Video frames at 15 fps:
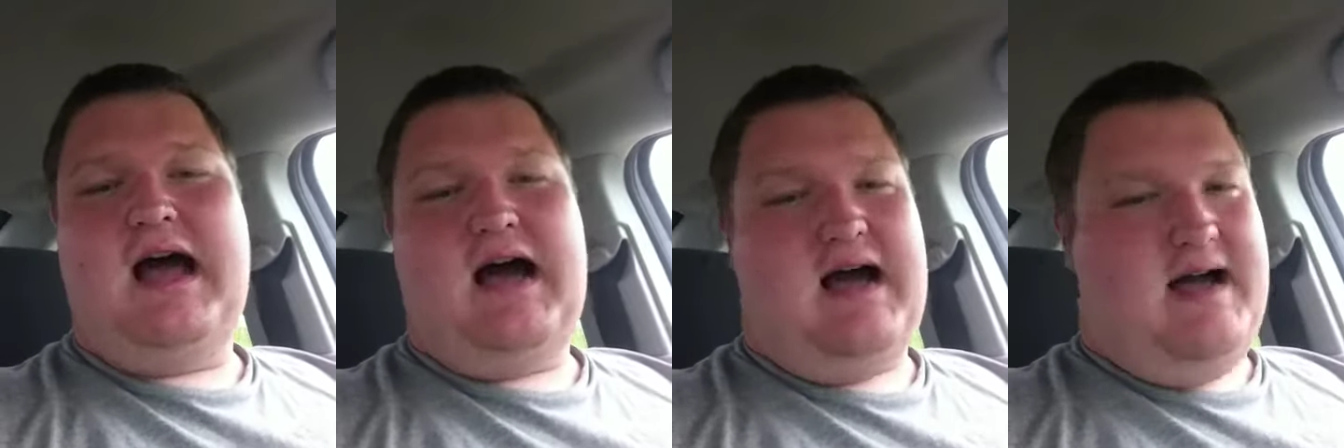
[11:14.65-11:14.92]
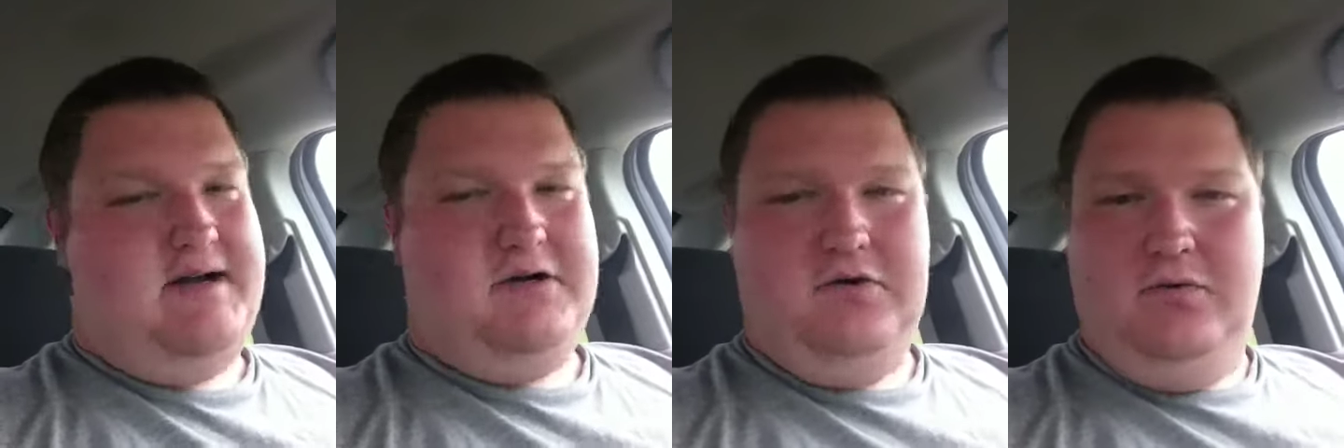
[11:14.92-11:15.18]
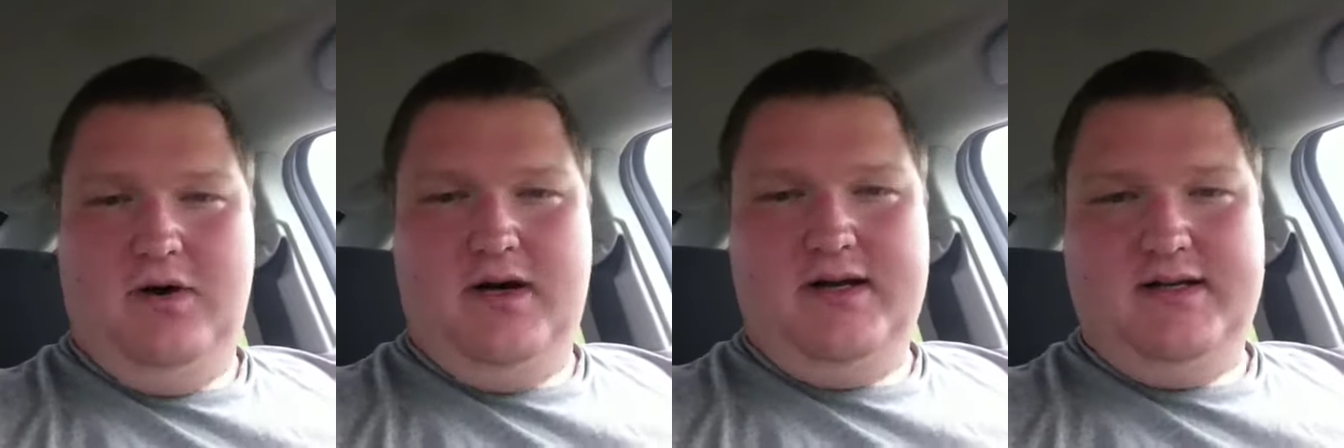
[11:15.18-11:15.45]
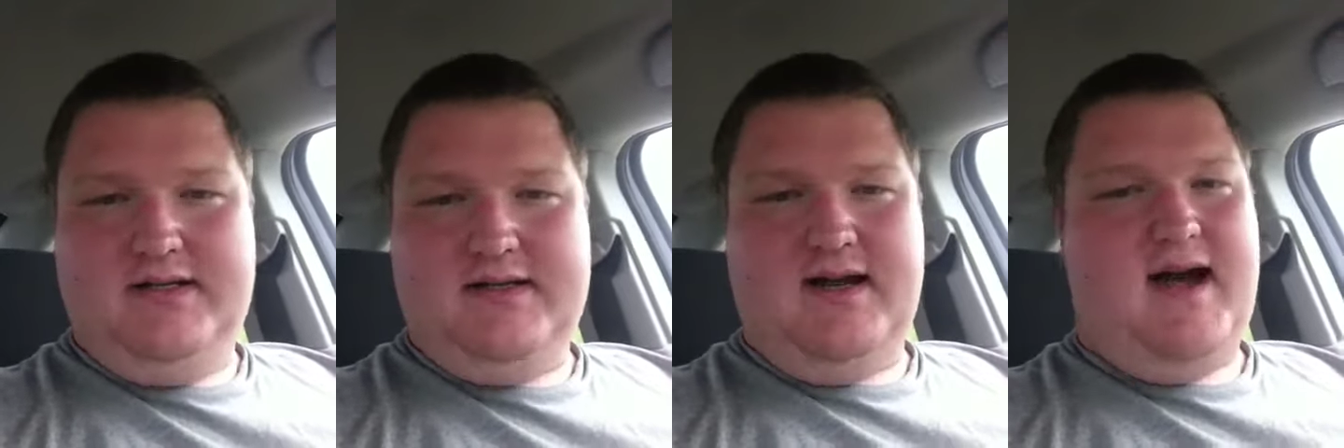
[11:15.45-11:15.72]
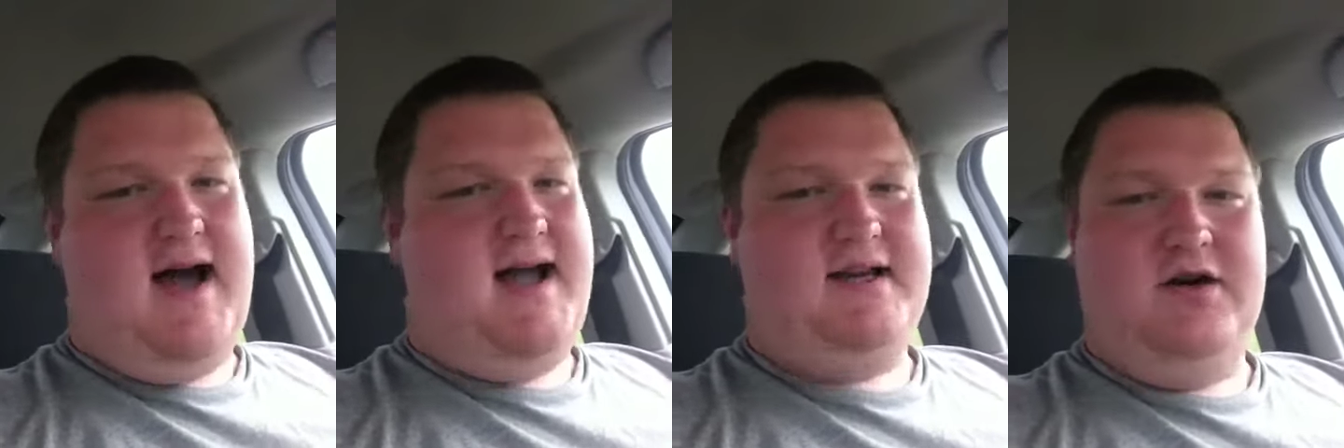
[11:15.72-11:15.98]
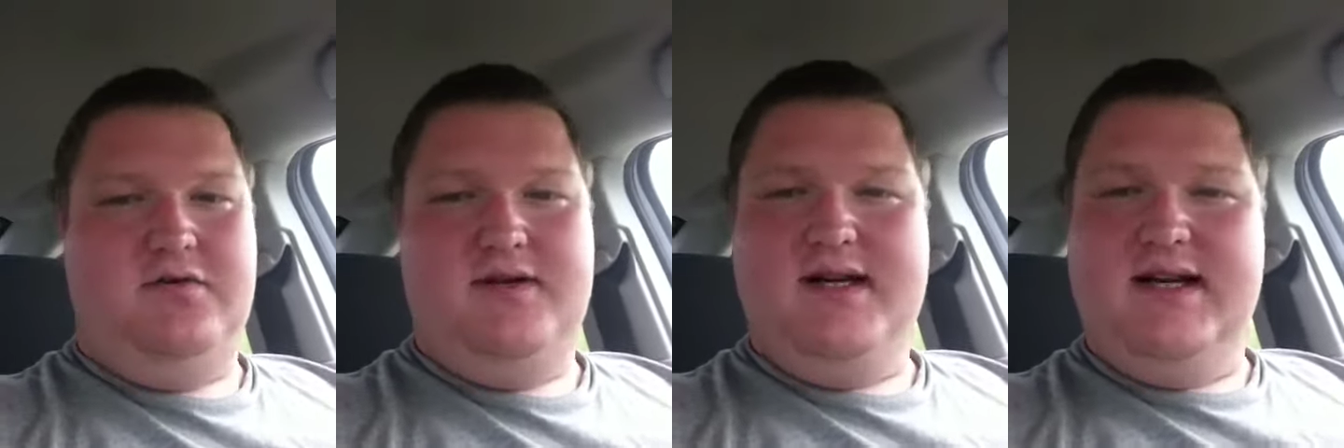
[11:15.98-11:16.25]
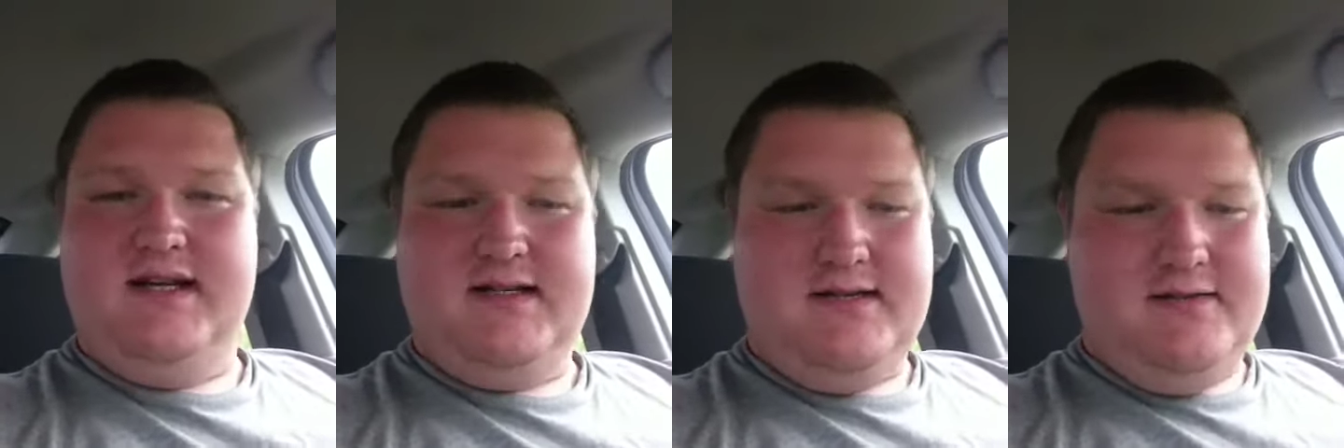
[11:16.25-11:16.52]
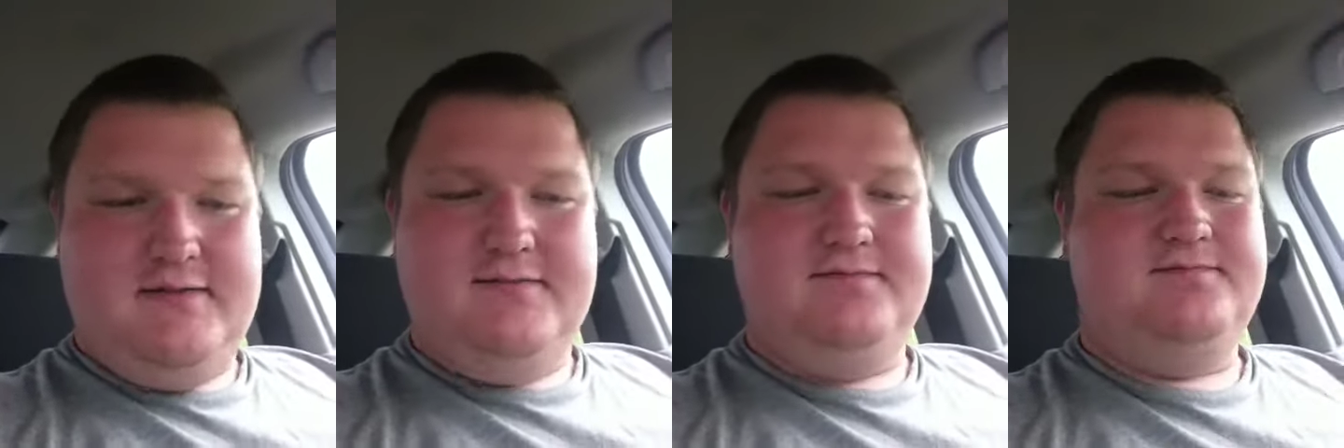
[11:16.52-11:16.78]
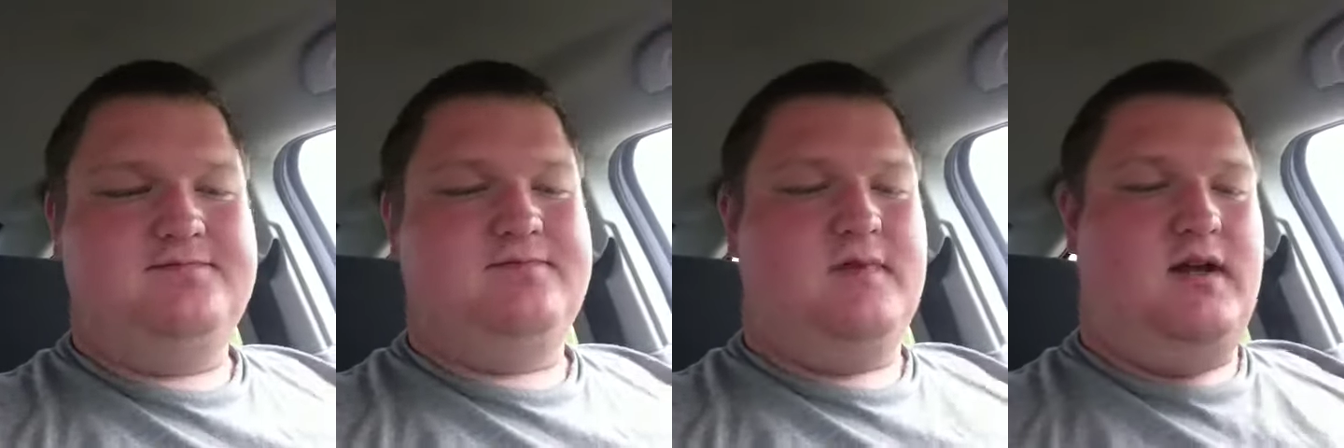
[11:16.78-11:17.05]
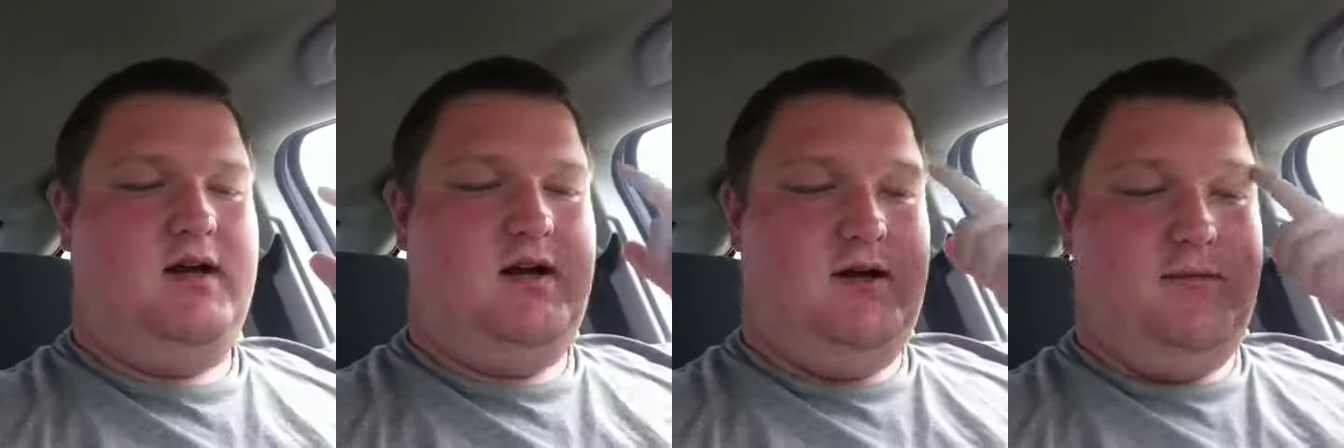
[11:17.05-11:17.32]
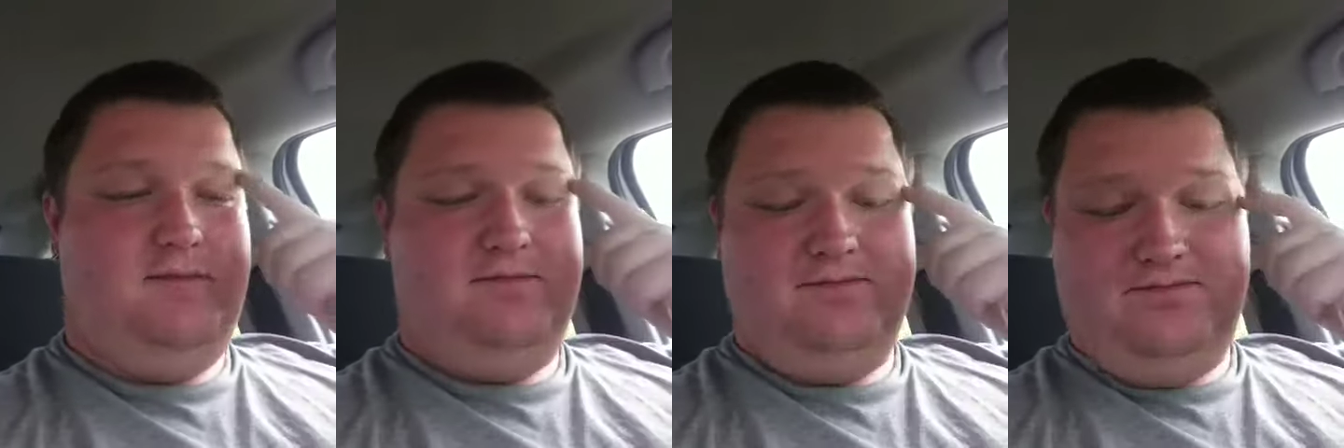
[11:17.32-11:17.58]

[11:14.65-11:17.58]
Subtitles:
I don't want it. I don't need it. I